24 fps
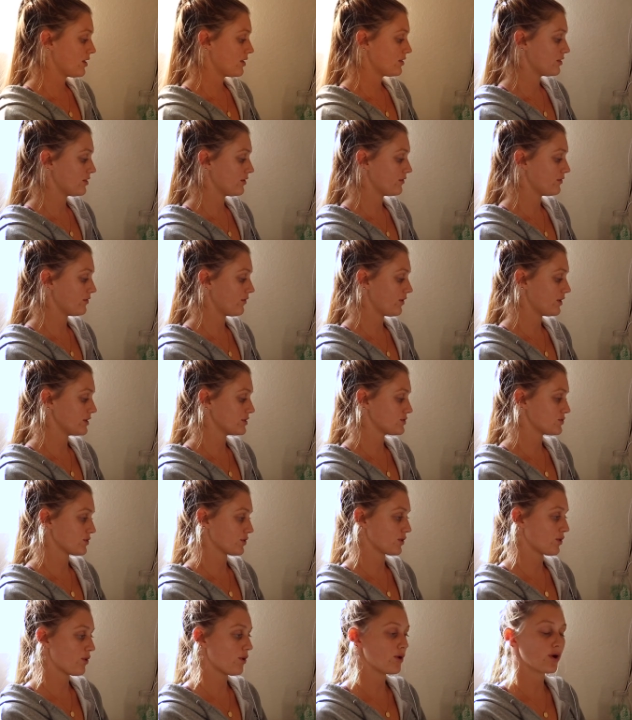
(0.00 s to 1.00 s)
the voice
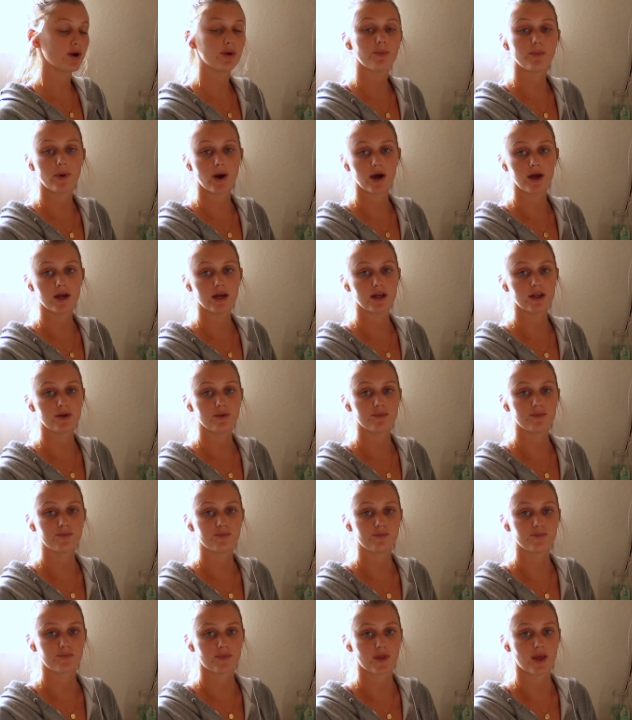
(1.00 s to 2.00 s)
record button
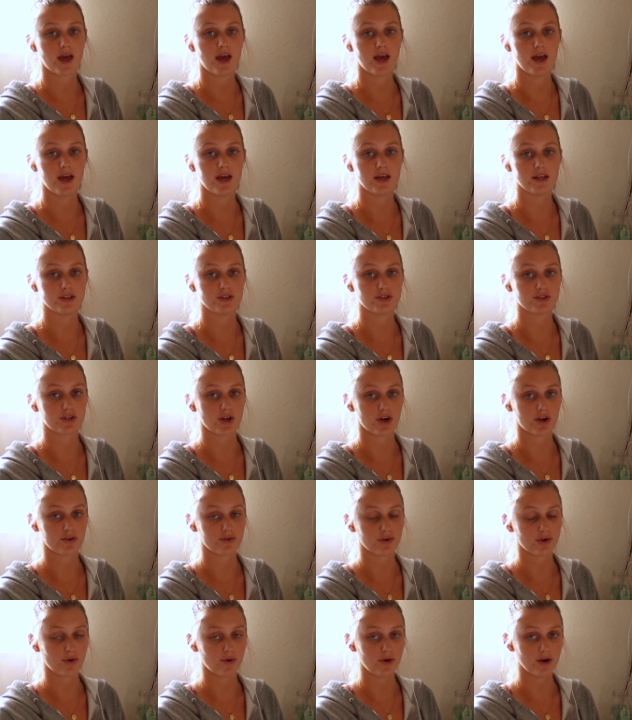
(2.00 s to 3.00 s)
and
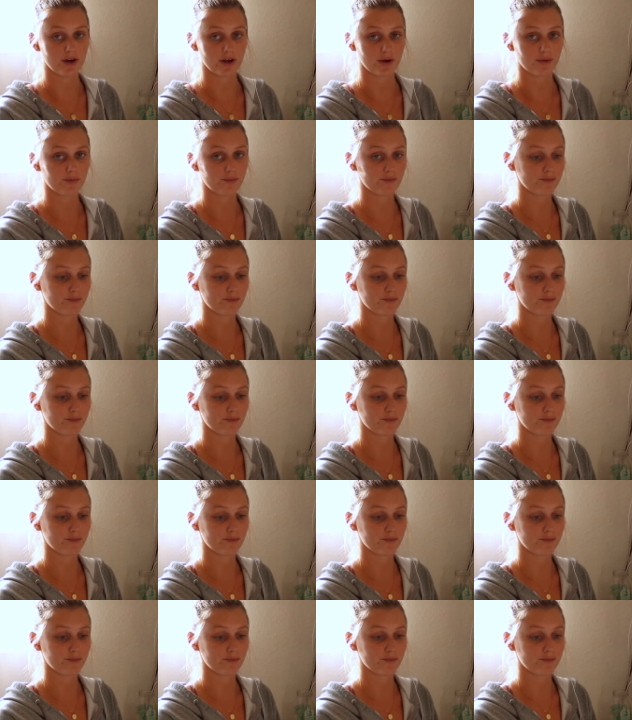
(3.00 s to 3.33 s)
start recording.